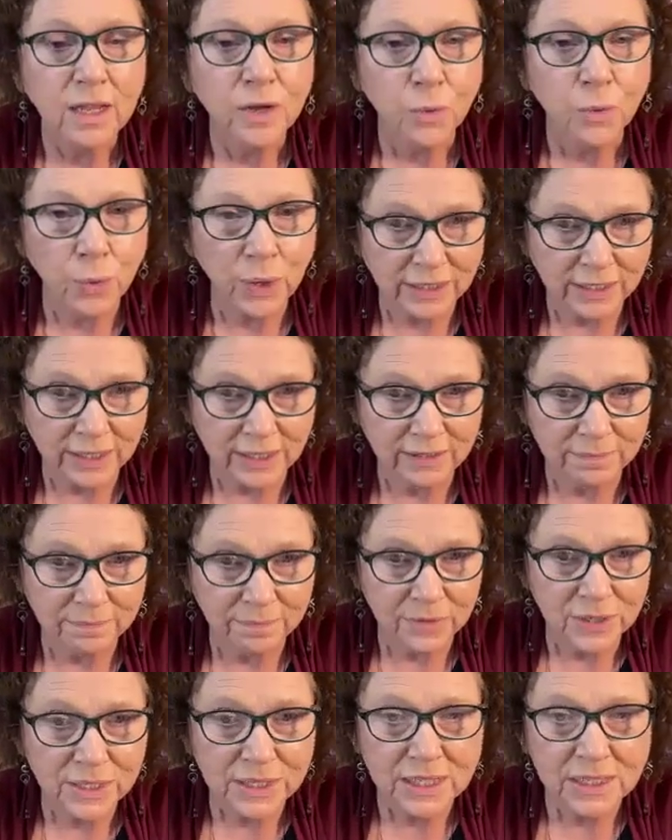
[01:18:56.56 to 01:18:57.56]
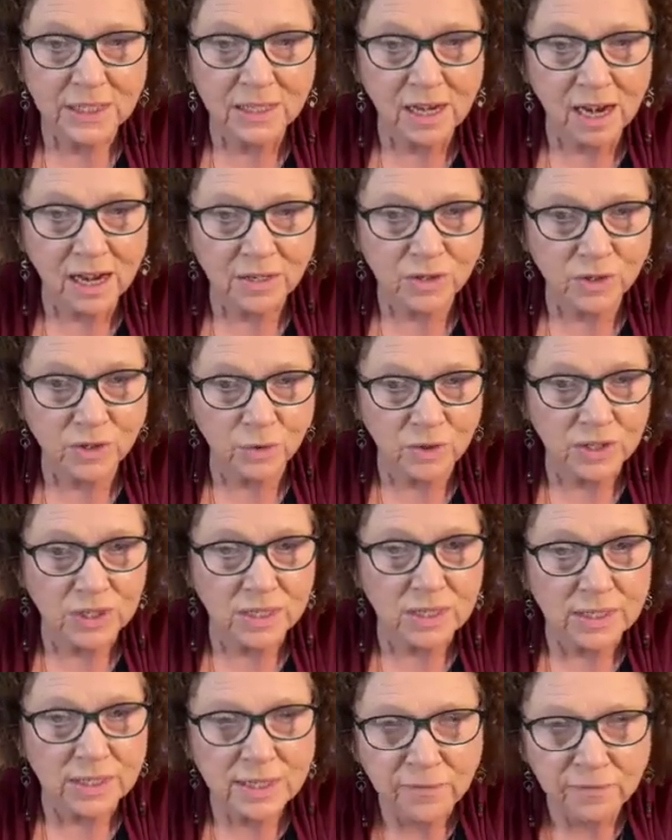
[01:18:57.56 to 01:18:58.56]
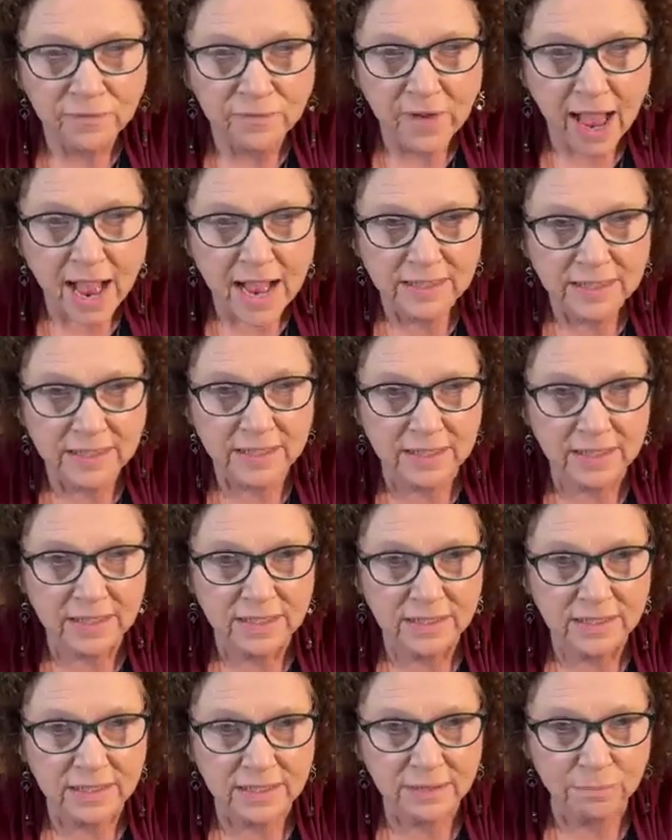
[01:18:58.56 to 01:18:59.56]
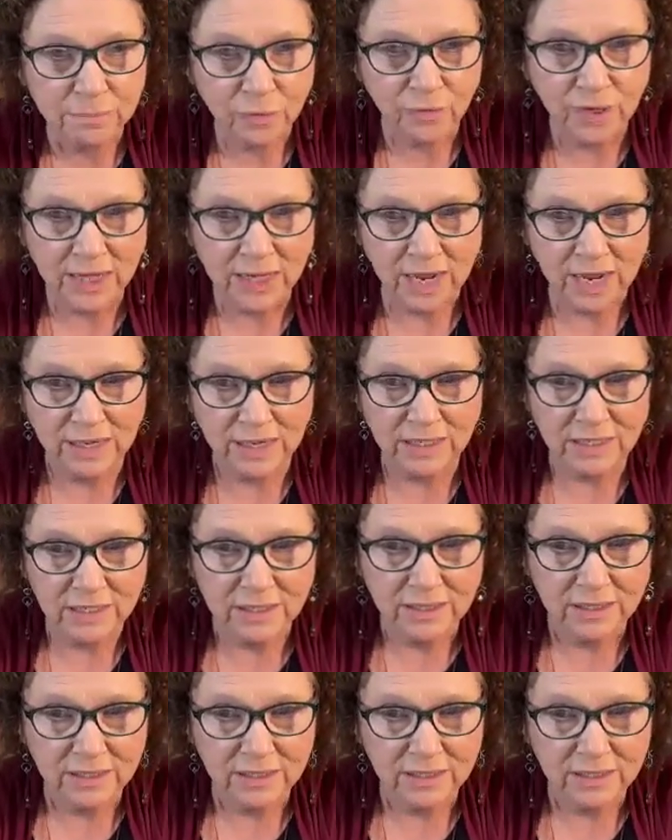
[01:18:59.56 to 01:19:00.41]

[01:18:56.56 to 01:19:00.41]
quickly. This is the Knight of Swords. This is the fastest moving knight,